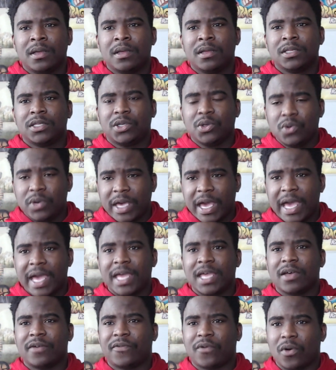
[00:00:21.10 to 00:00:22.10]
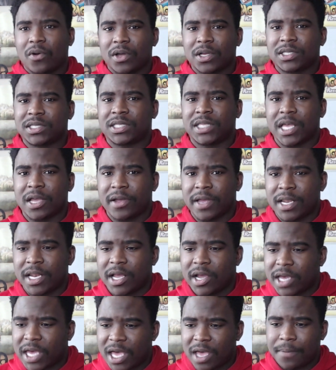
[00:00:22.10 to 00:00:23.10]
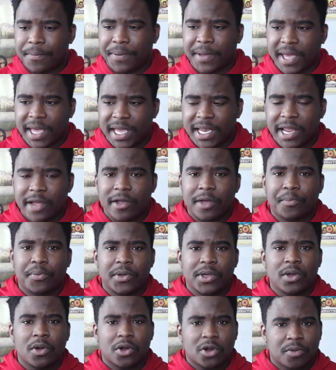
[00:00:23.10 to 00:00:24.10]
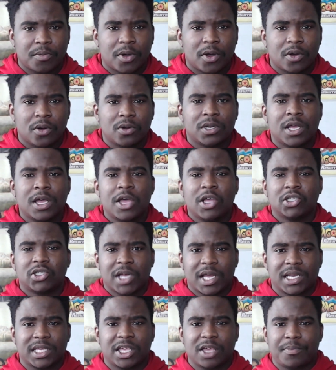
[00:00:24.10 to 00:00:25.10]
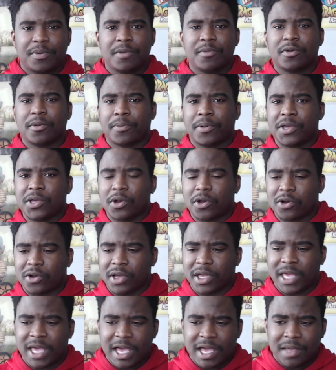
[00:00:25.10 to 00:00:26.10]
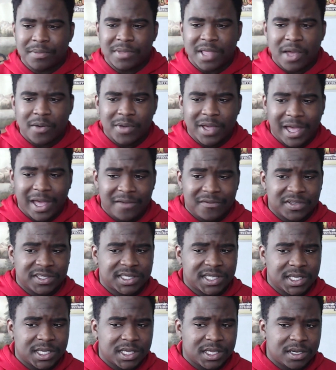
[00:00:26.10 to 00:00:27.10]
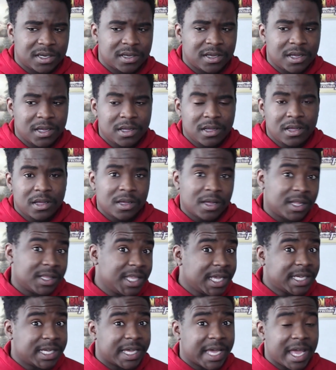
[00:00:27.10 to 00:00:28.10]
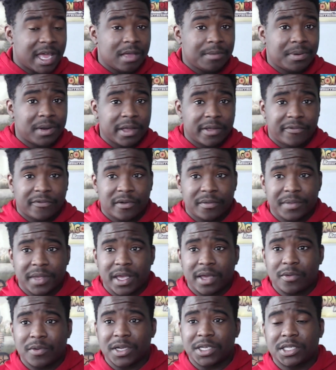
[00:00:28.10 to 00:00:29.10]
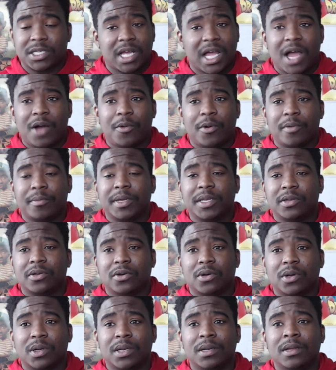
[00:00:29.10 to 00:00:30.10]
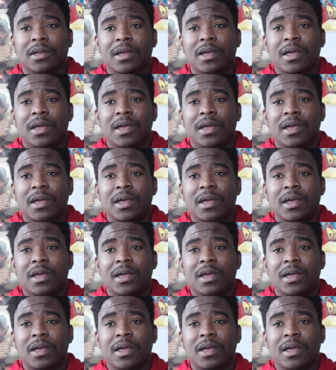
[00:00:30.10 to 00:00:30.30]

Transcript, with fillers: two K, of course, they're in their campaign. They're in pre-order mode, trying to get people to pre-order a game that we haven't seen a lick of gameplay from yet, which I won't be doing.